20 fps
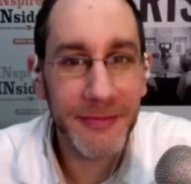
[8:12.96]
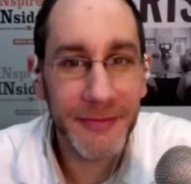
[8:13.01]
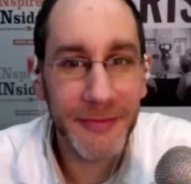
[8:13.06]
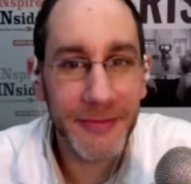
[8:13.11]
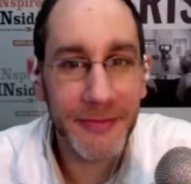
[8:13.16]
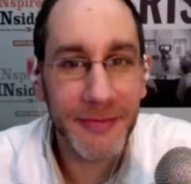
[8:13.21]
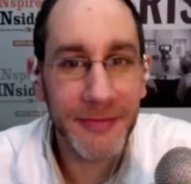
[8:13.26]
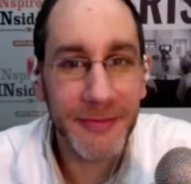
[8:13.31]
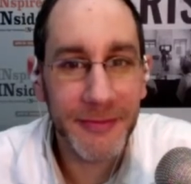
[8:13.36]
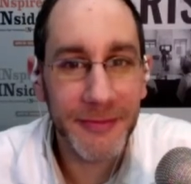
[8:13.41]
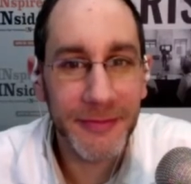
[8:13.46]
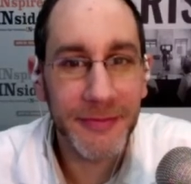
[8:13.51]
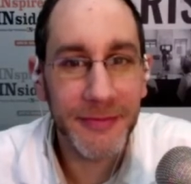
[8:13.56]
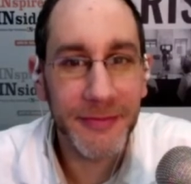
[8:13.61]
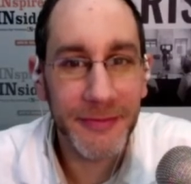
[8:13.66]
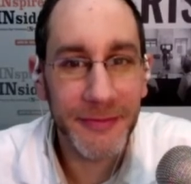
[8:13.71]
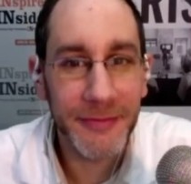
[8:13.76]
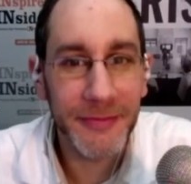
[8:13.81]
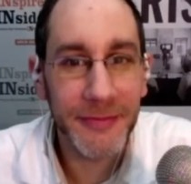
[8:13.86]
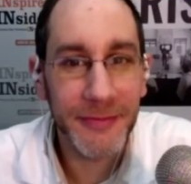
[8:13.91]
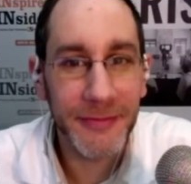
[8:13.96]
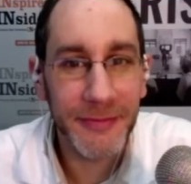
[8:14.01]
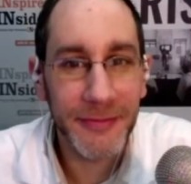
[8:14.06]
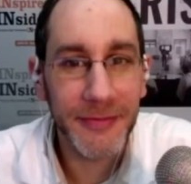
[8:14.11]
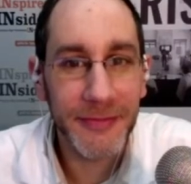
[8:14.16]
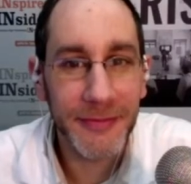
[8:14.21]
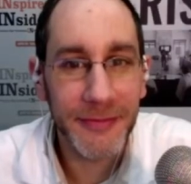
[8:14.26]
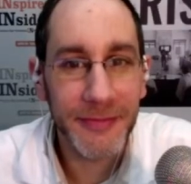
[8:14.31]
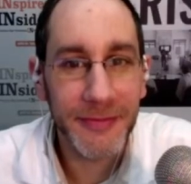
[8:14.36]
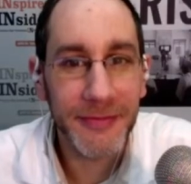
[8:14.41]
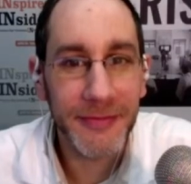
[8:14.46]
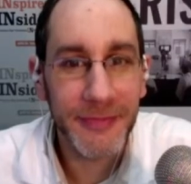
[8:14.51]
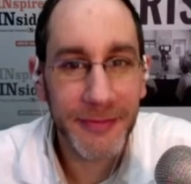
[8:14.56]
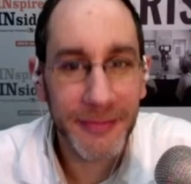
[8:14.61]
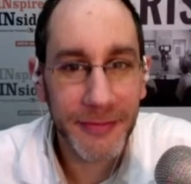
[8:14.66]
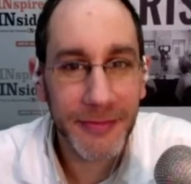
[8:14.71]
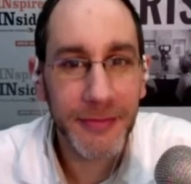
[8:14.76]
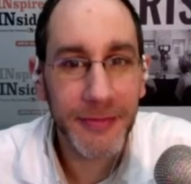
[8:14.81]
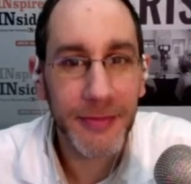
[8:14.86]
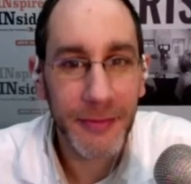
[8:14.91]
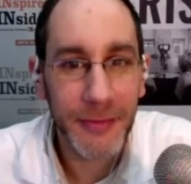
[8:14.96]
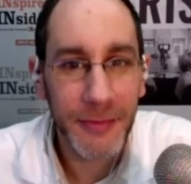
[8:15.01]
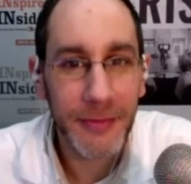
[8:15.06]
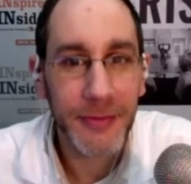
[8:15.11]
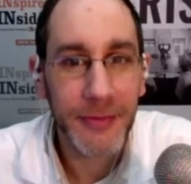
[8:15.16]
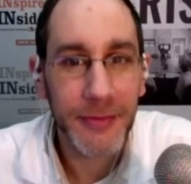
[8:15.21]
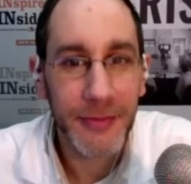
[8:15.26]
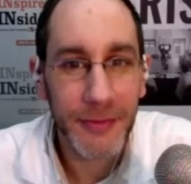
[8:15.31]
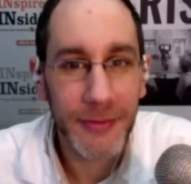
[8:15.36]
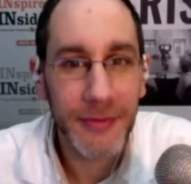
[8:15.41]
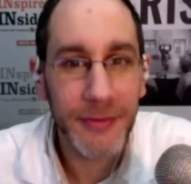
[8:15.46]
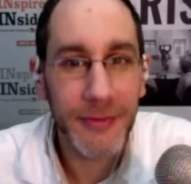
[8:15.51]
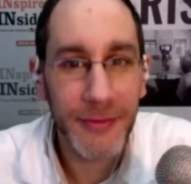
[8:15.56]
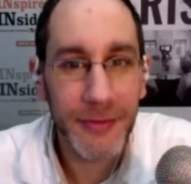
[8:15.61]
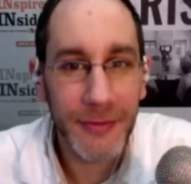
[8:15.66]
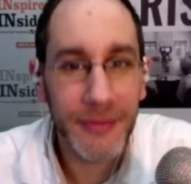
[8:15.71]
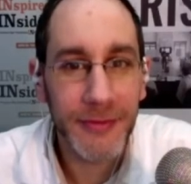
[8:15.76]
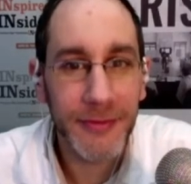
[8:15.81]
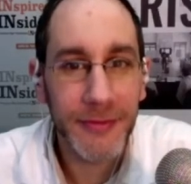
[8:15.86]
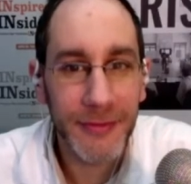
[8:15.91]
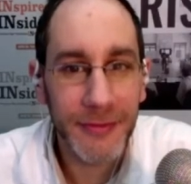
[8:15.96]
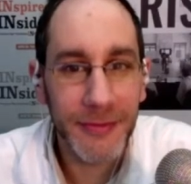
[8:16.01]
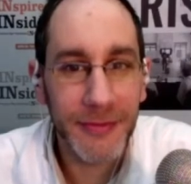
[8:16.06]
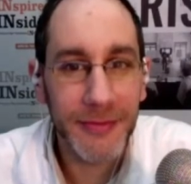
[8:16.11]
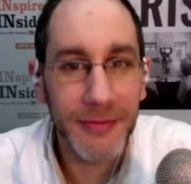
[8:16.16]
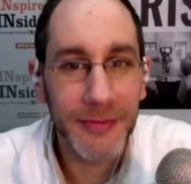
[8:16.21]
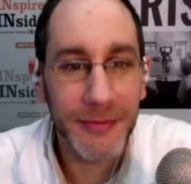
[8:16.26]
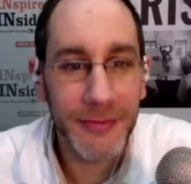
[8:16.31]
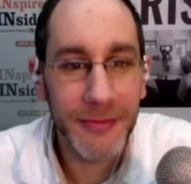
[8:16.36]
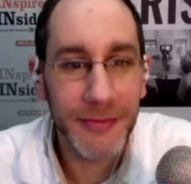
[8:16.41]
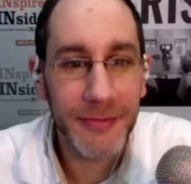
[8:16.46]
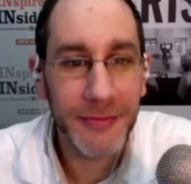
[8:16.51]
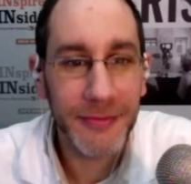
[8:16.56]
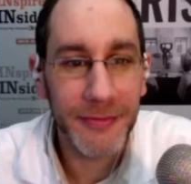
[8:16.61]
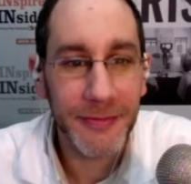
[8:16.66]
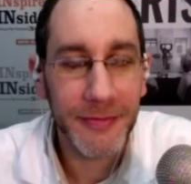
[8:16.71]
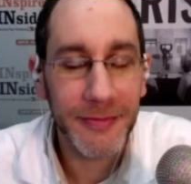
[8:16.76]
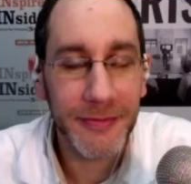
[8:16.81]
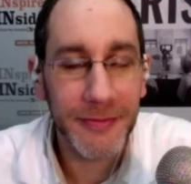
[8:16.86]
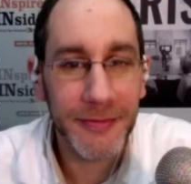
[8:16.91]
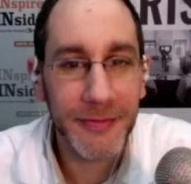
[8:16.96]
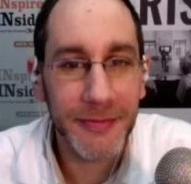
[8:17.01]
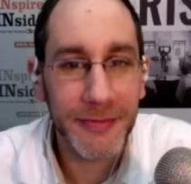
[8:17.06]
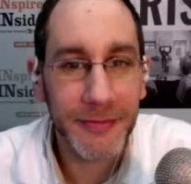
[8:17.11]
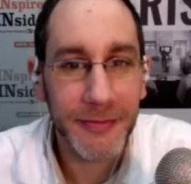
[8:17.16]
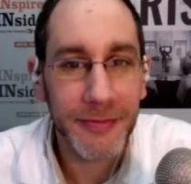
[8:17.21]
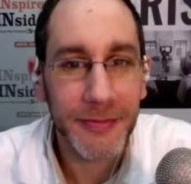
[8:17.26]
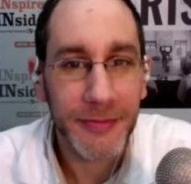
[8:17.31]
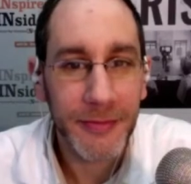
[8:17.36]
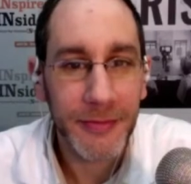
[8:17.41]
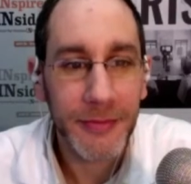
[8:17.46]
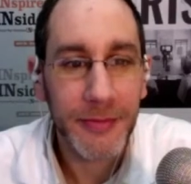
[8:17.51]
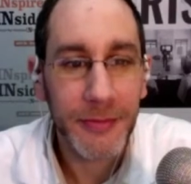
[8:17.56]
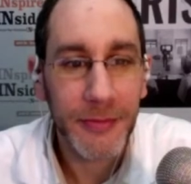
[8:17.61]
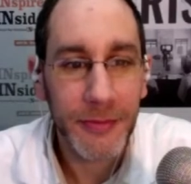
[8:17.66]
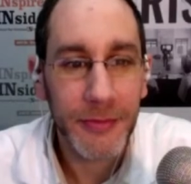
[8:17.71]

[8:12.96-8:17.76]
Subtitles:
No words are spoken by the person on screen.